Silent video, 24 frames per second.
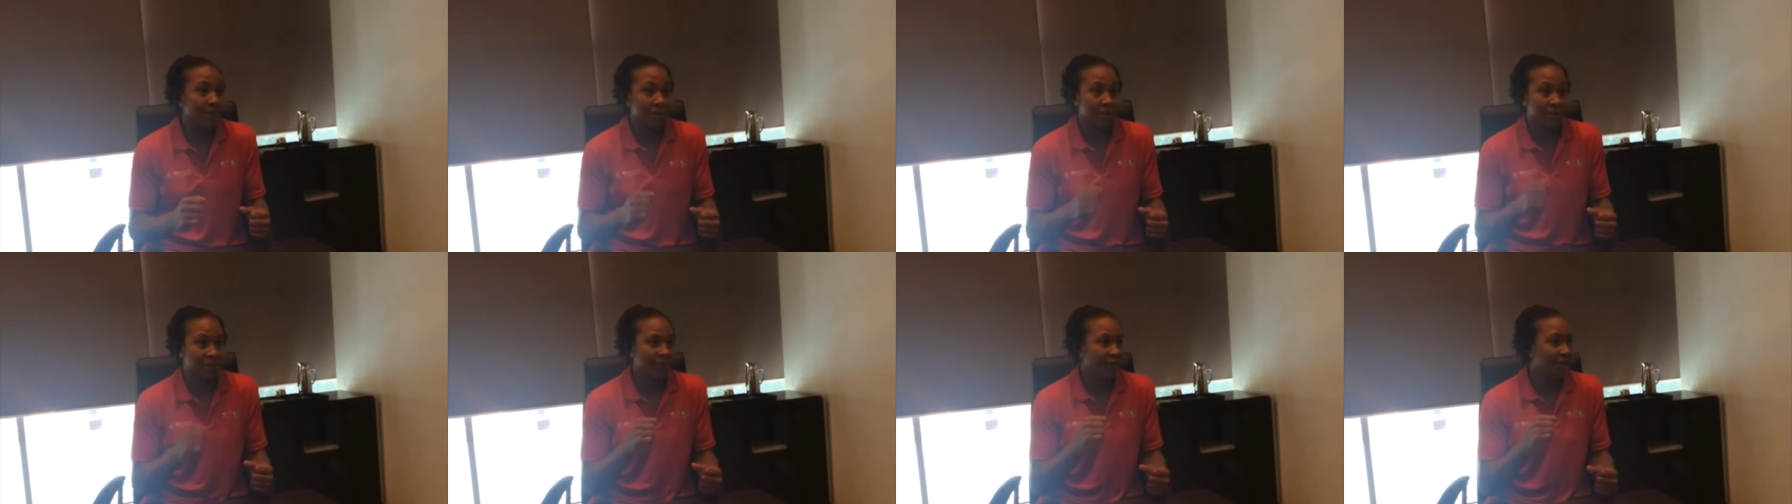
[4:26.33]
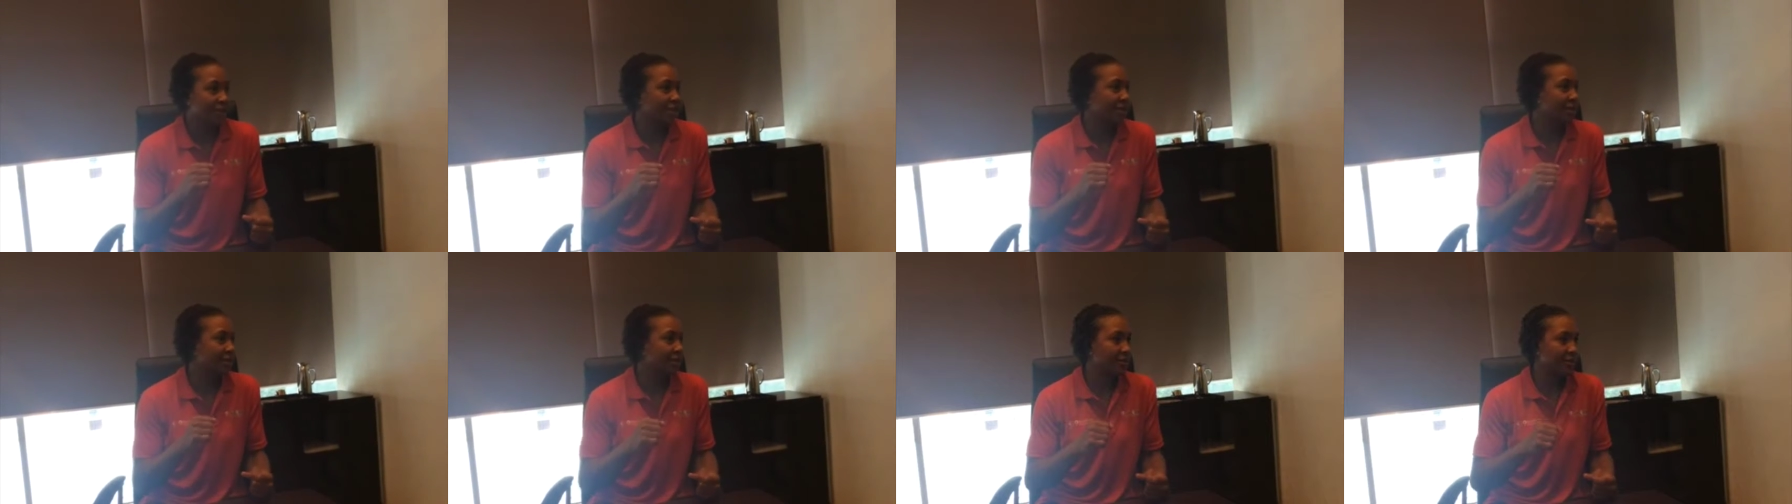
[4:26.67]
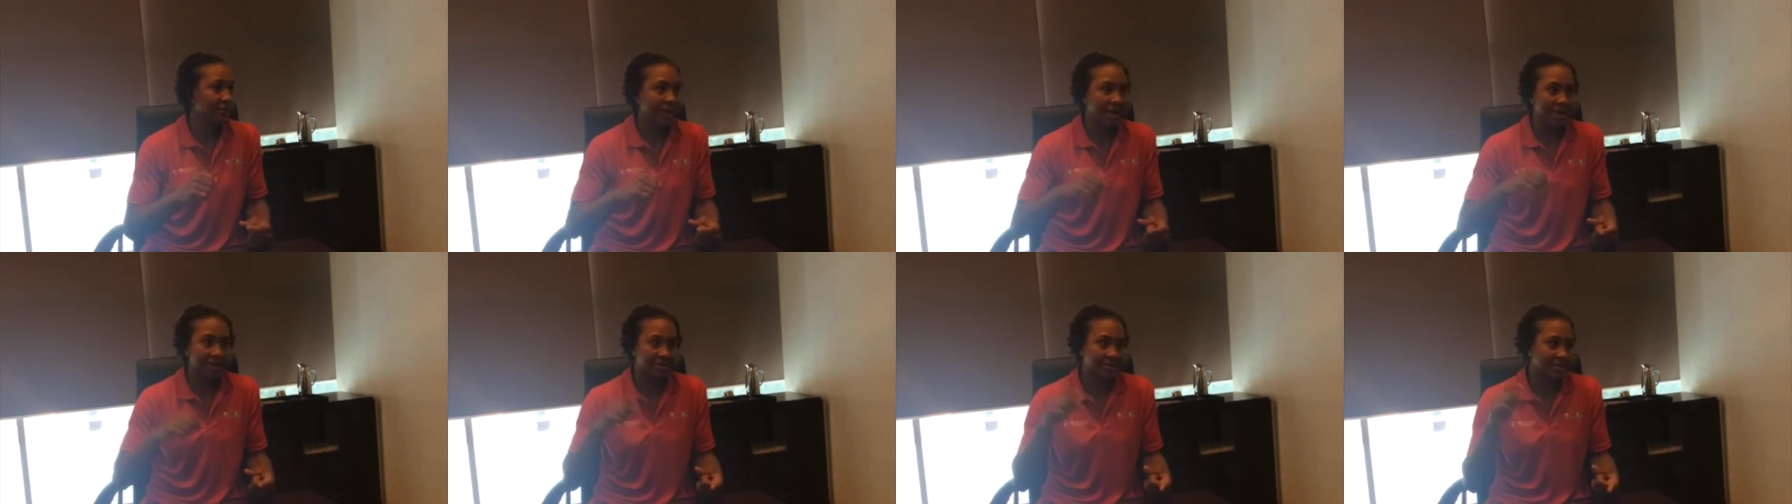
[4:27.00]
but if they needed a
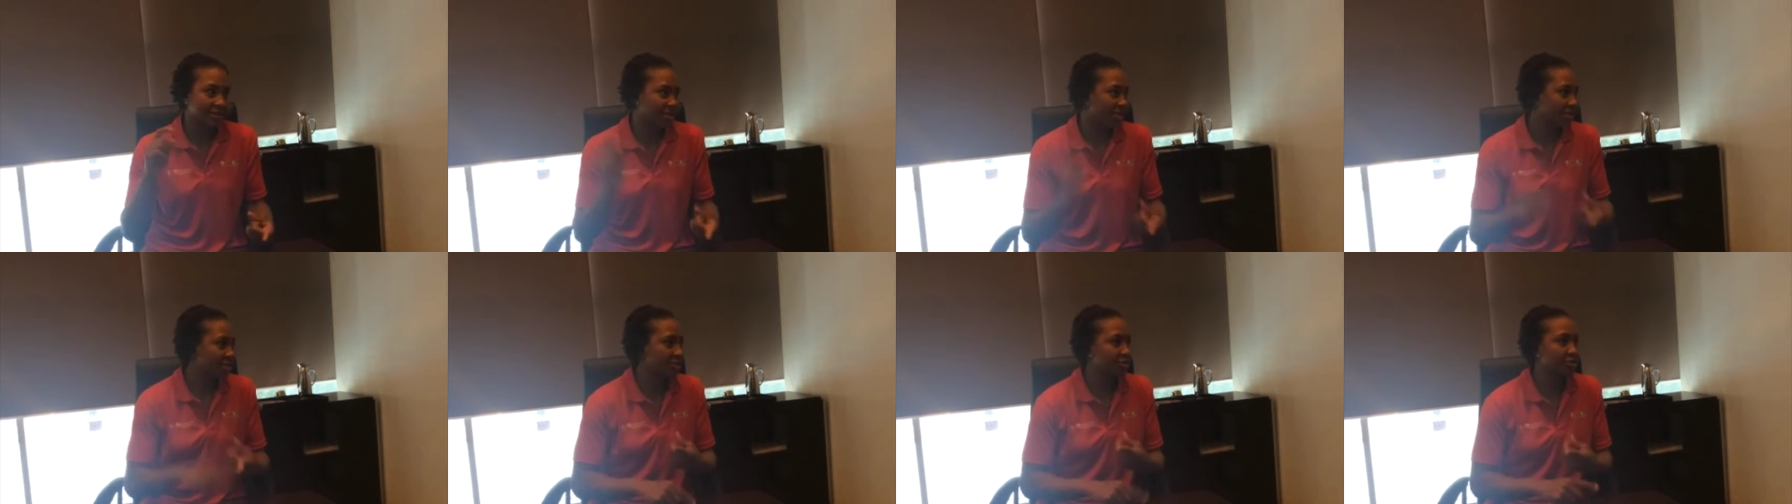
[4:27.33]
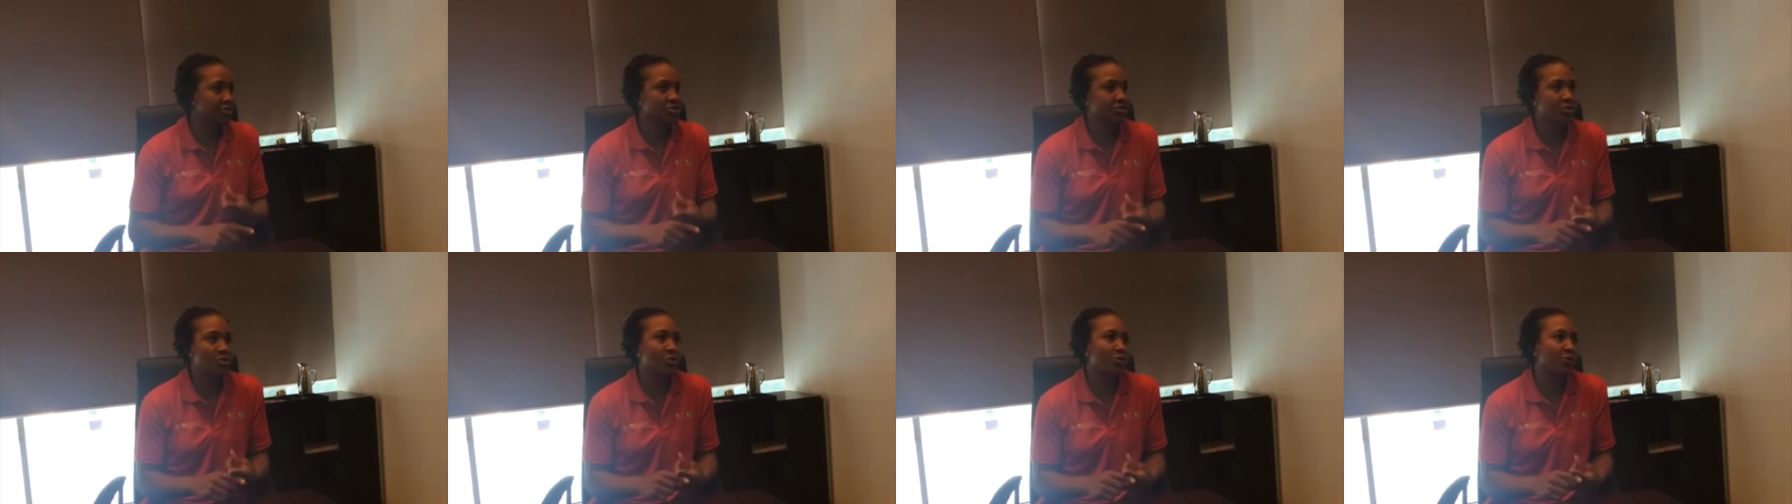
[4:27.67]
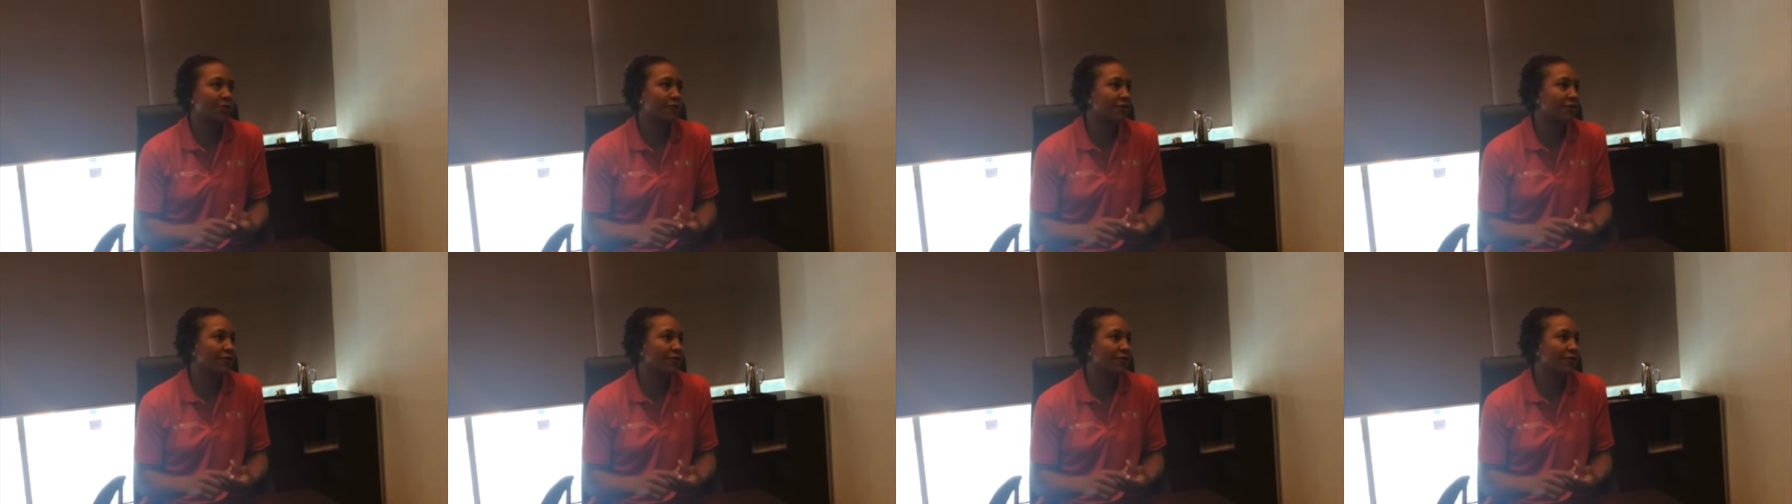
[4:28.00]
basket, he could score.